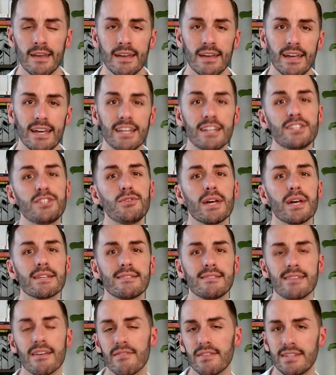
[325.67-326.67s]
In a
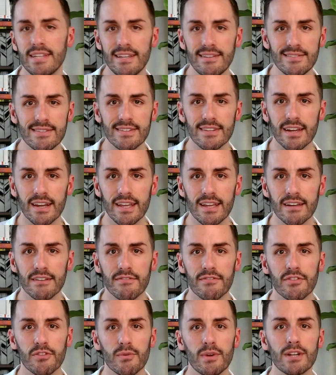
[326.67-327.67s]
2017 study
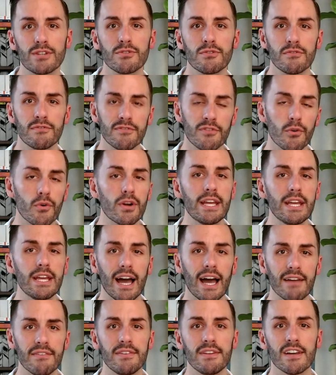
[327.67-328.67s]
of 340
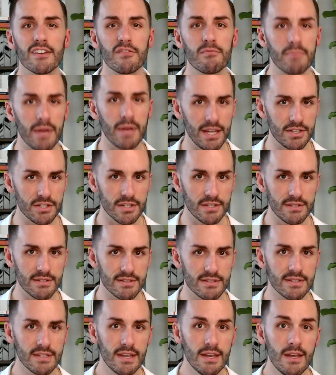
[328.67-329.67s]
IVF
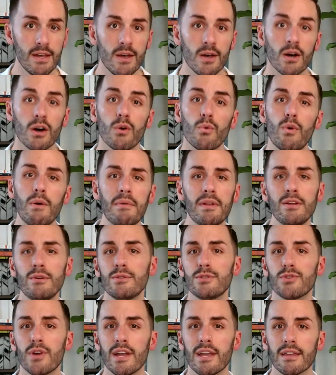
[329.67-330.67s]
patients, women who
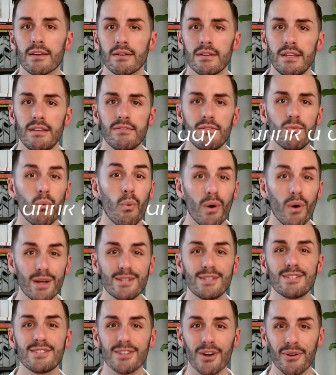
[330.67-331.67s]
drank even
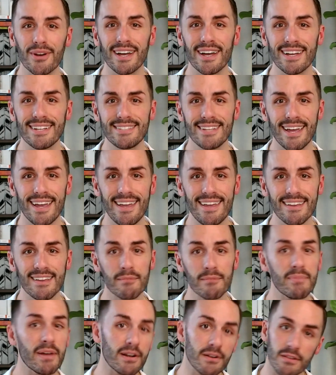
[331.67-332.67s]
one soda a day
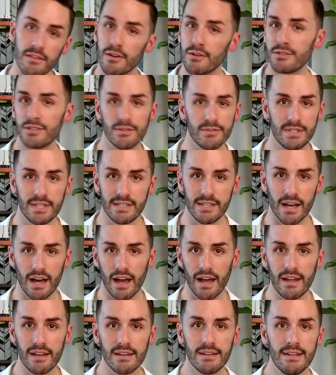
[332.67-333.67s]
compared to those who did
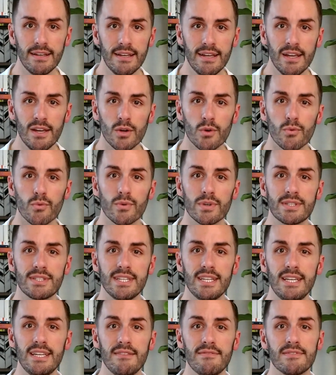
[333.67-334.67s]
not
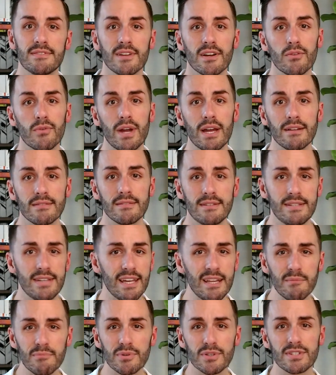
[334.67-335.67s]
received around
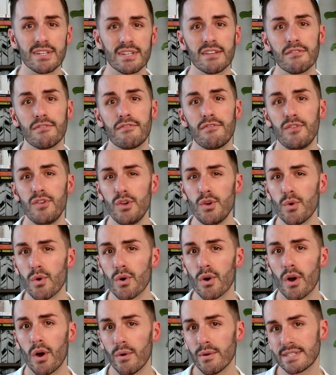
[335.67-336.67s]
10%
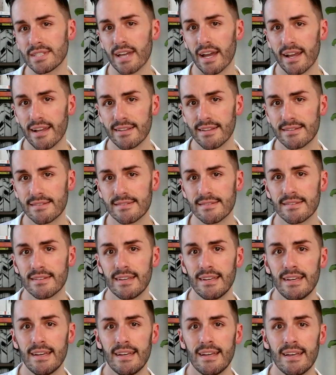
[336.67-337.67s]
fewer oocytes.
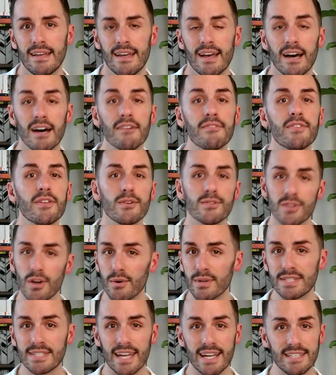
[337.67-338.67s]
Of those
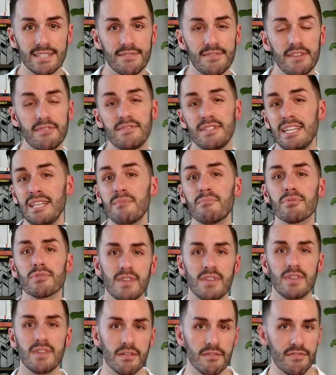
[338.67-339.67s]
oocytes,
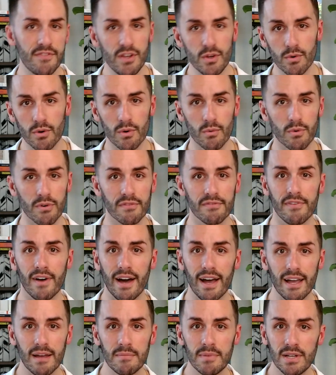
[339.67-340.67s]
15% fewer were
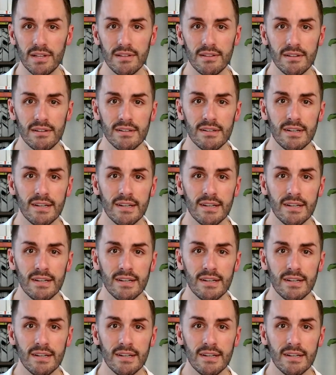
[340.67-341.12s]
viable.